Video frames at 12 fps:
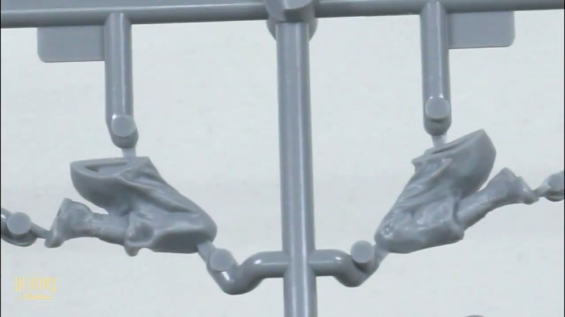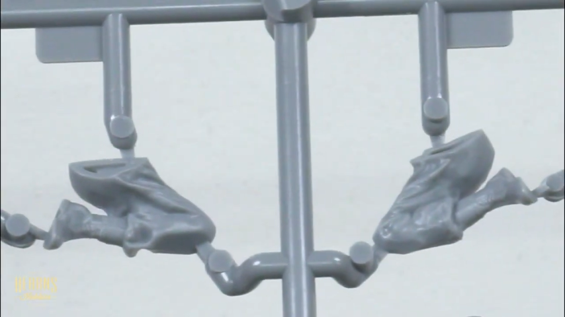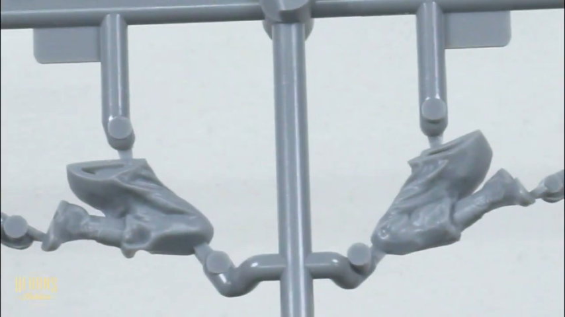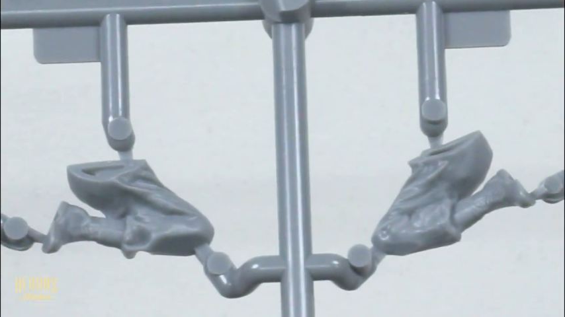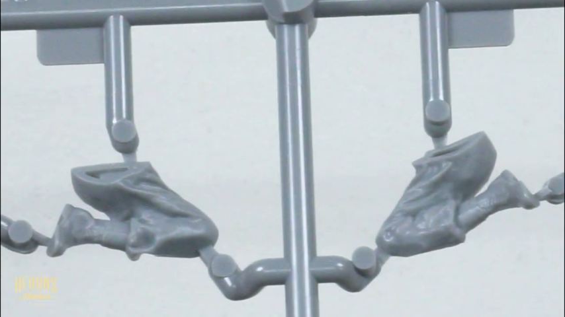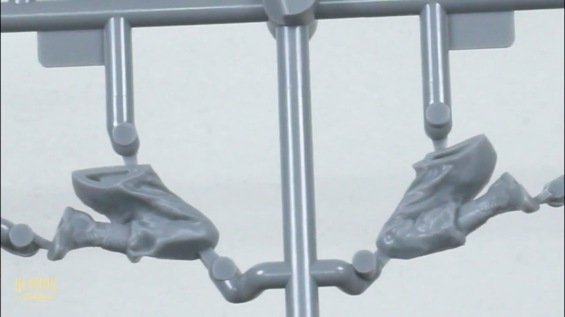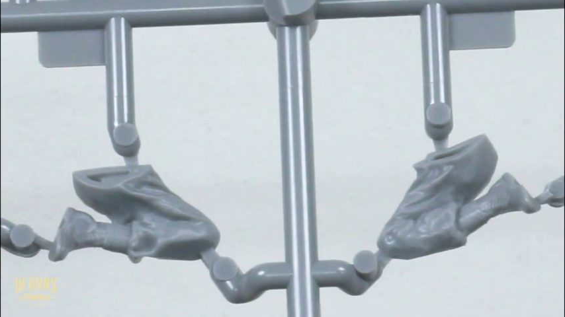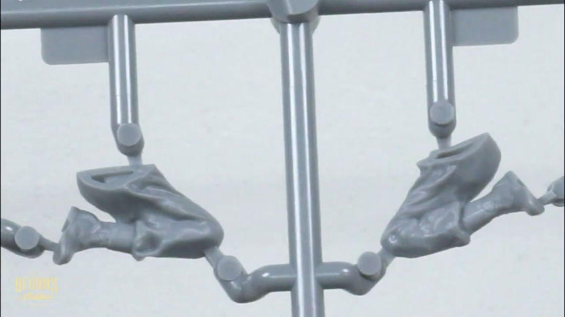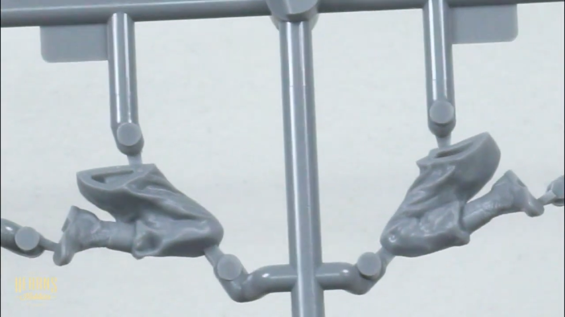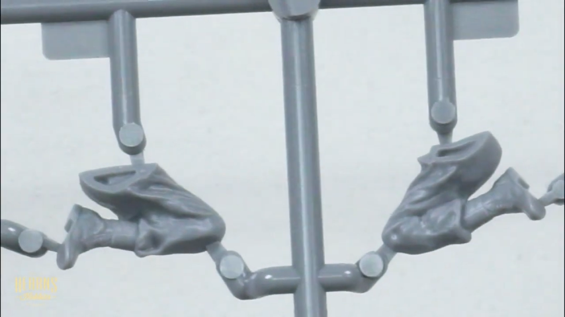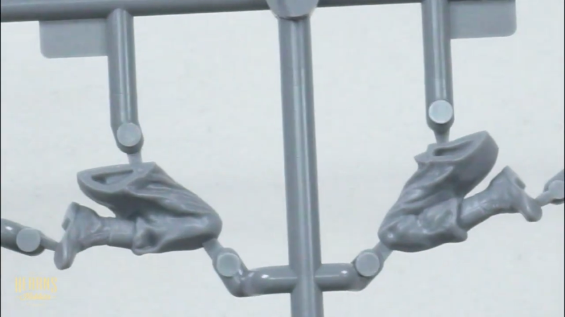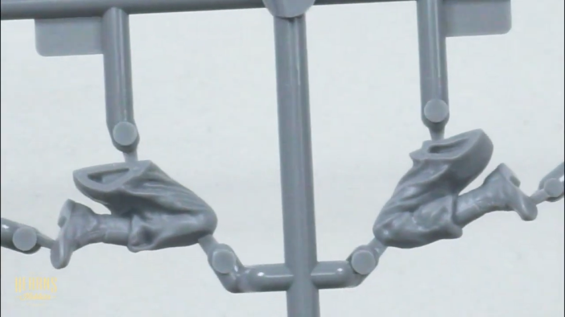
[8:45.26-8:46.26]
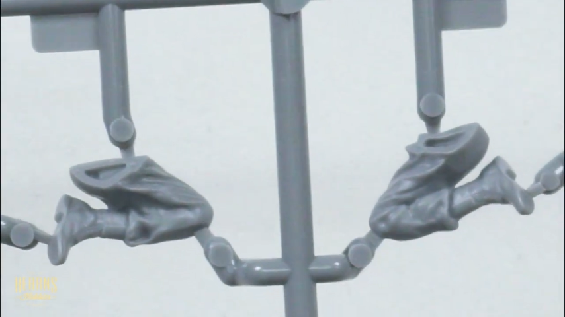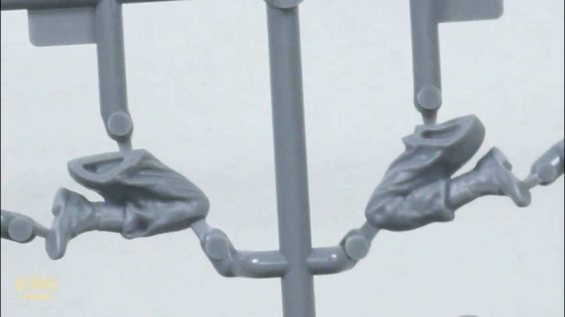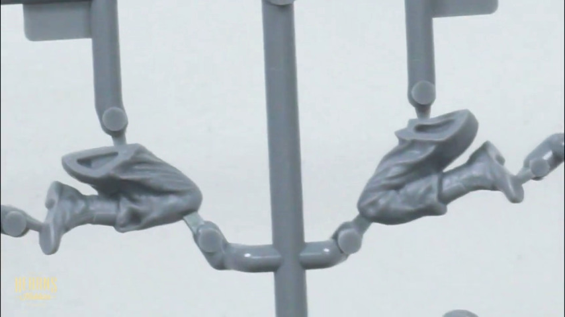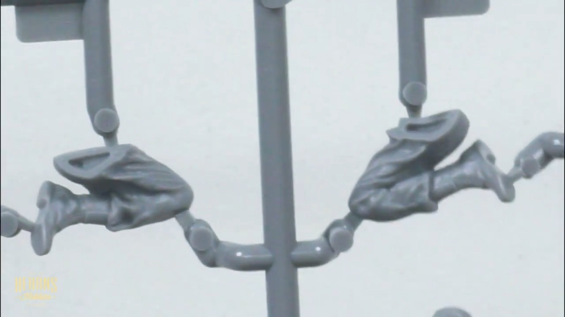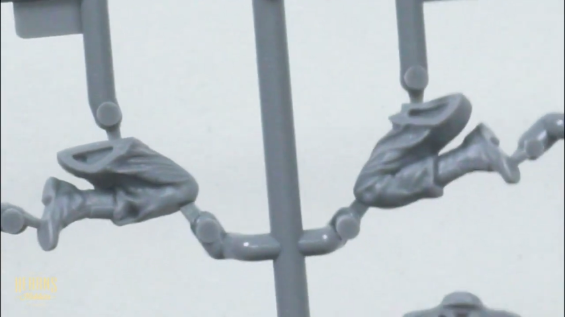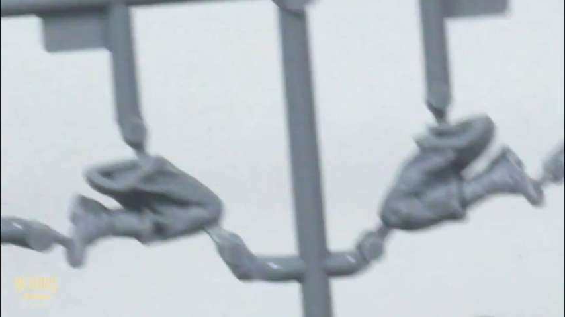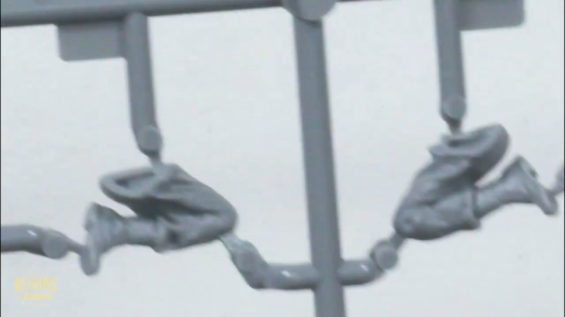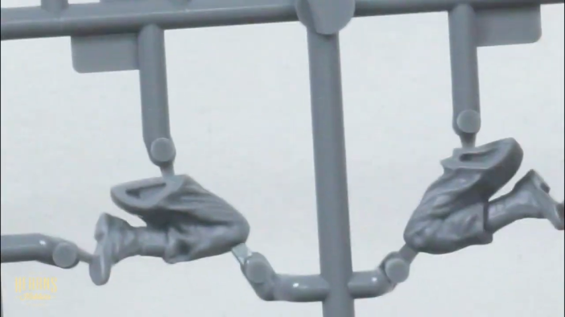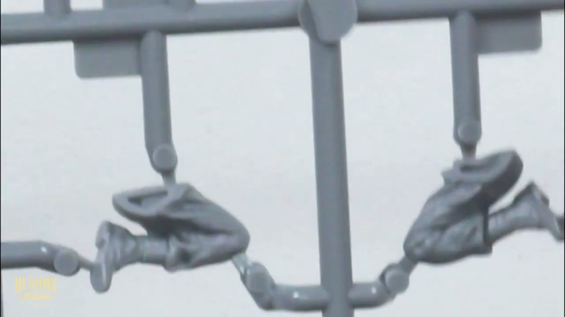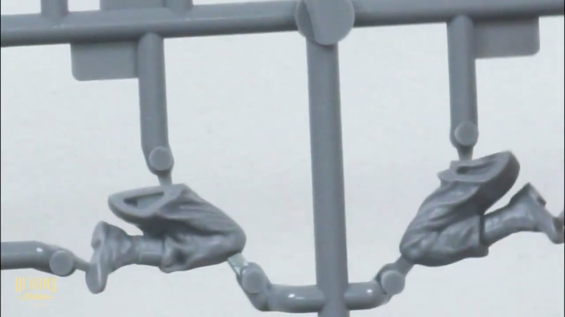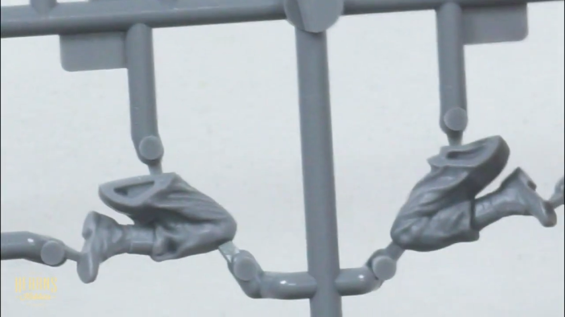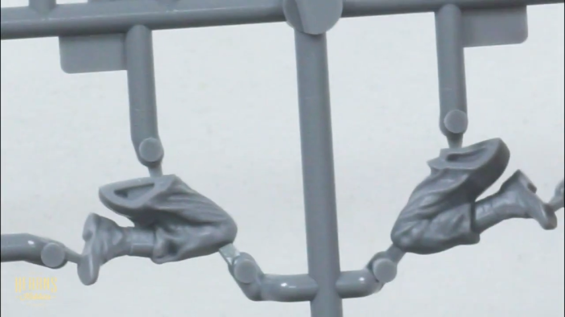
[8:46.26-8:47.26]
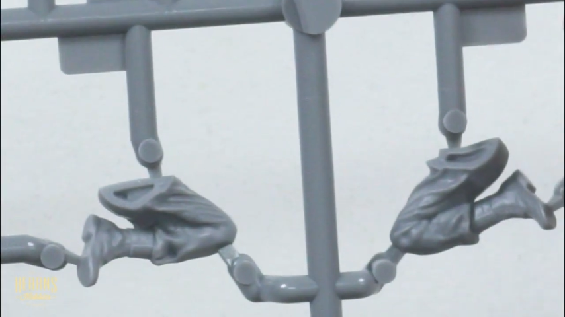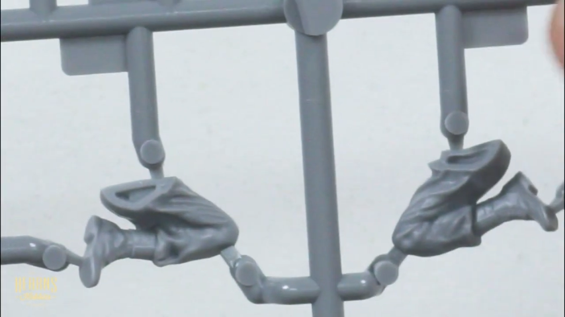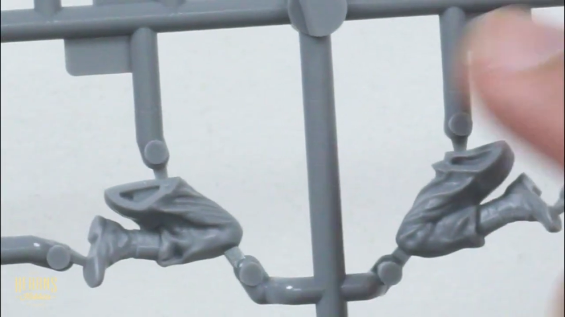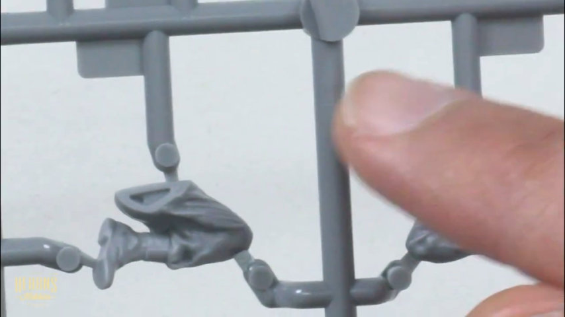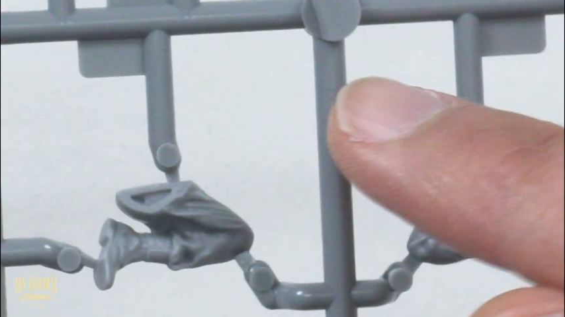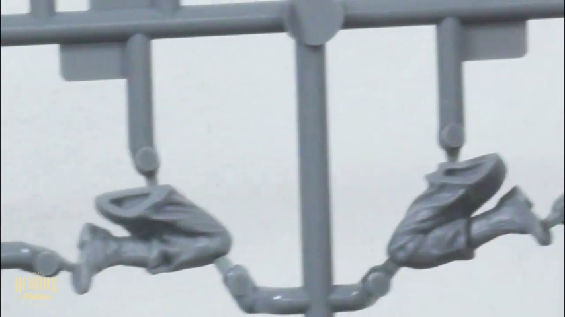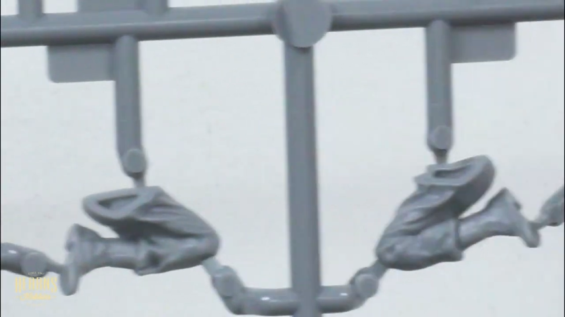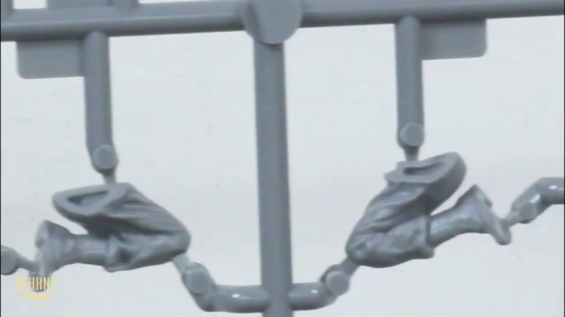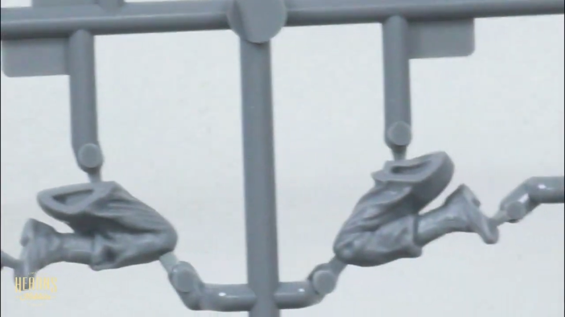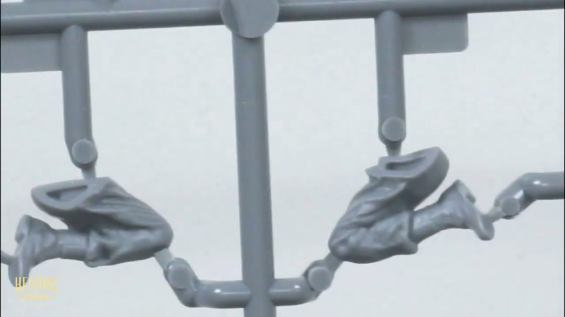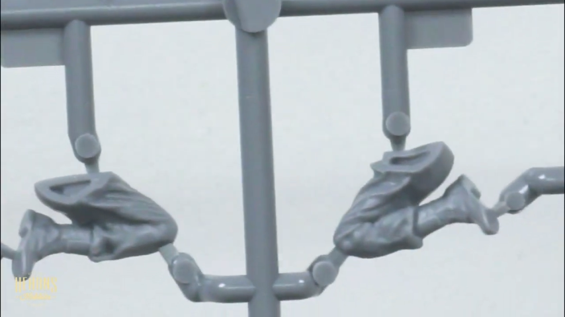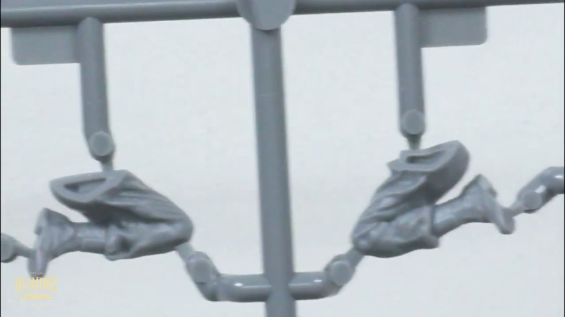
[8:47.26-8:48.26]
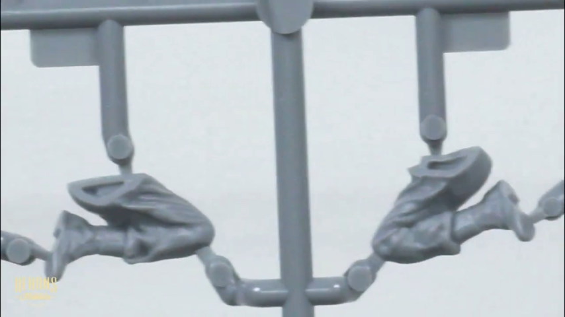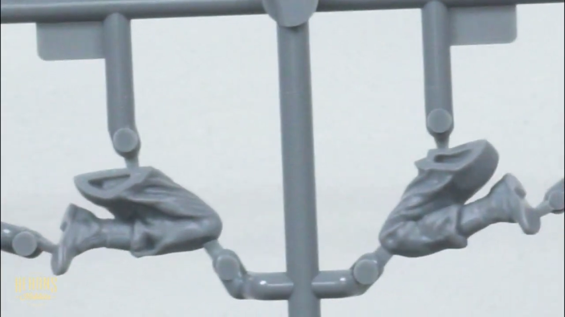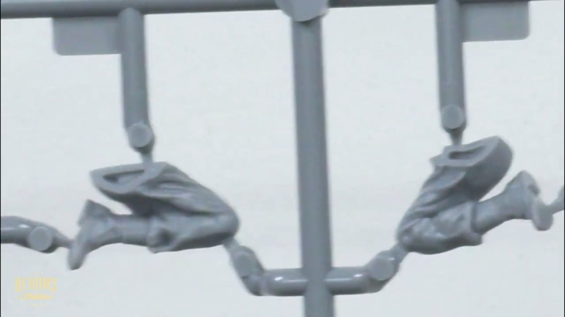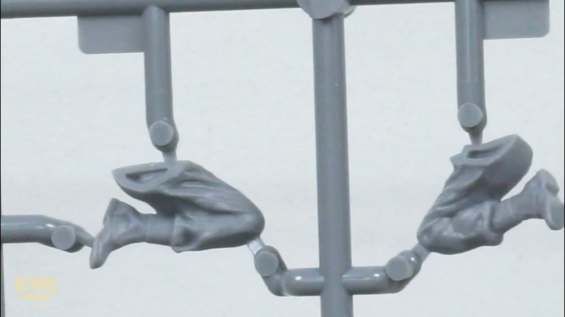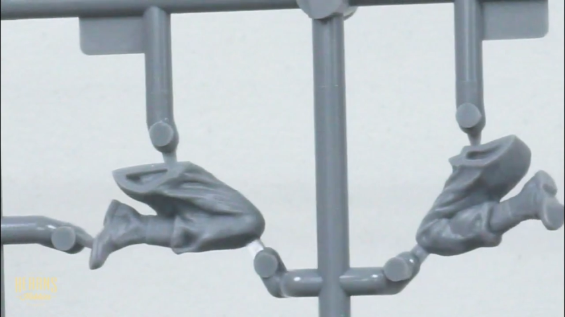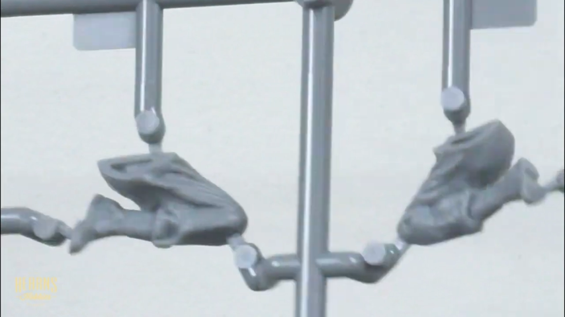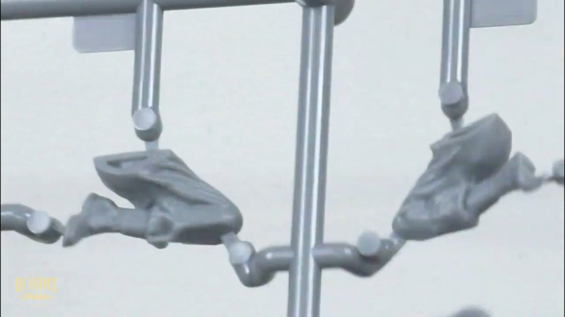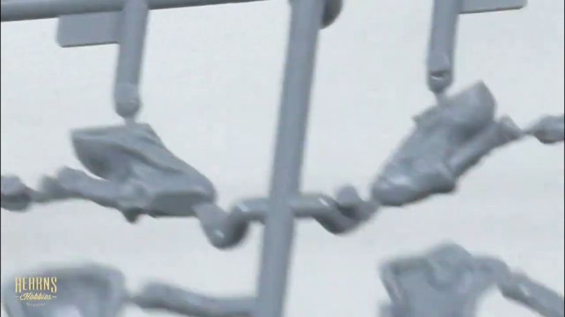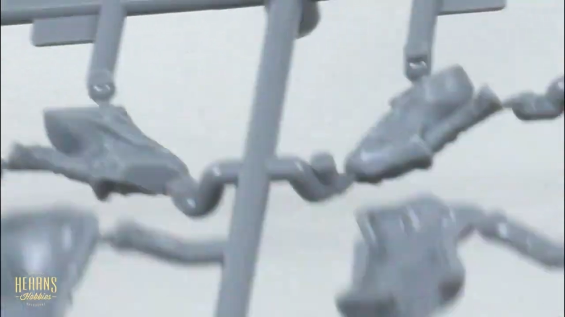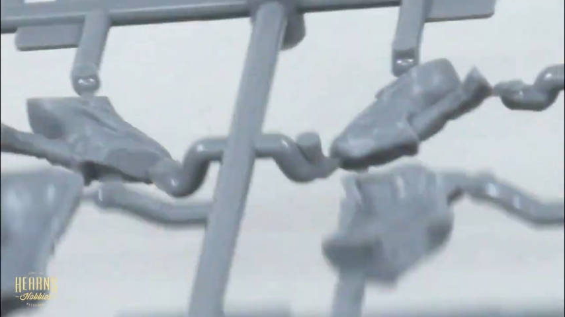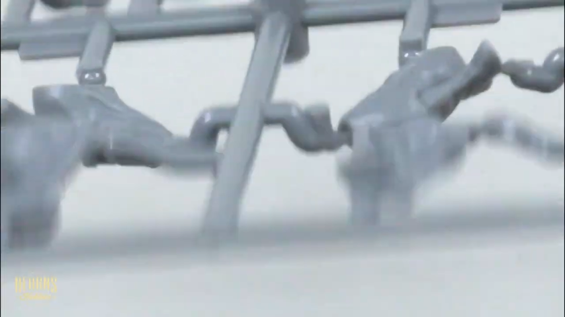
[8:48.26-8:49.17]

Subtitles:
No face is visible, so there are no lips to read.